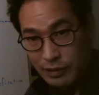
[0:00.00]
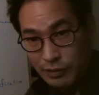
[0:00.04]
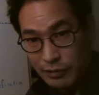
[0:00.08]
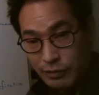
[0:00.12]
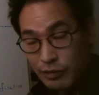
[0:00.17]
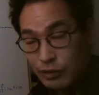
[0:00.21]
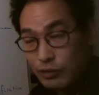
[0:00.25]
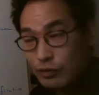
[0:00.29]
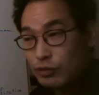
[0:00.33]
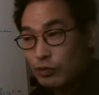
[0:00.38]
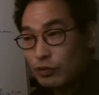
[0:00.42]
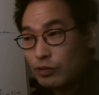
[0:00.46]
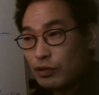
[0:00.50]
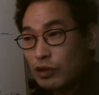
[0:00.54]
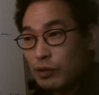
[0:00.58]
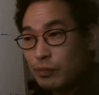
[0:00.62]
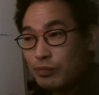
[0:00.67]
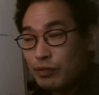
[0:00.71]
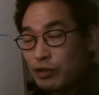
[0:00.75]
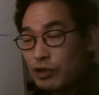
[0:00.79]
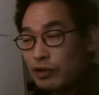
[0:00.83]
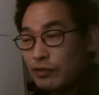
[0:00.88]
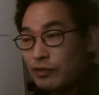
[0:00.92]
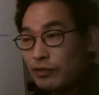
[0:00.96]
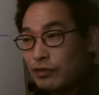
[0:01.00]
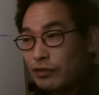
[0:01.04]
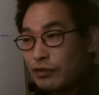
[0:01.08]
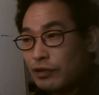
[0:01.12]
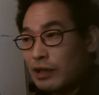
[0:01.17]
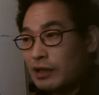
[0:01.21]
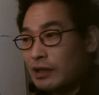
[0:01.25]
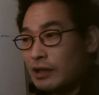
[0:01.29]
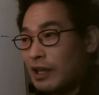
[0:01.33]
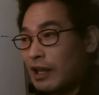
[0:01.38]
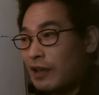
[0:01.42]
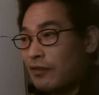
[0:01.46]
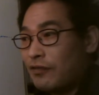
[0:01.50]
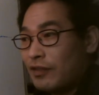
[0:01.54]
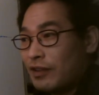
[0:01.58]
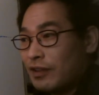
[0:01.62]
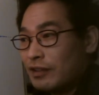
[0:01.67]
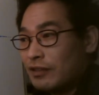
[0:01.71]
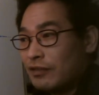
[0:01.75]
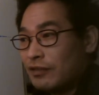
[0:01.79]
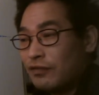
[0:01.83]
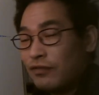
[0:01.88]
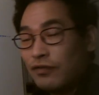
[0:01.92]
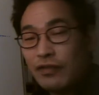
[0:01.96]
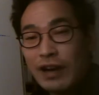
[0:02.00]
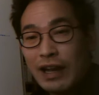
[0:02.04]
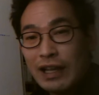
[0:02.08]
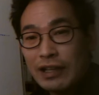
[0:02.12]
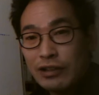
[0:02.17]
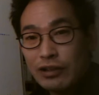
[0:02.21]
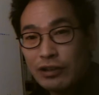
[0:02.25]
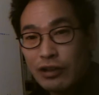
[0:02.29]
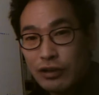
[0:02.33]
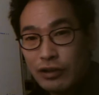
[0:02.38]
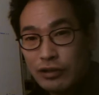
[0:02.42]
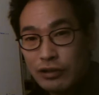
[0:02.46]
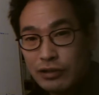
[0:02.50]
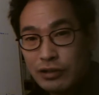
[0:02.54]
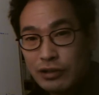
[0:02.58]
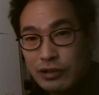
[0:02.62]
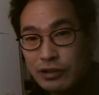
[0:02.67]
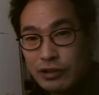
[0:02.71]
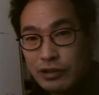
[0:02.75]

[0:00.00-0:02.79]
You're beautiful and they feel flattered.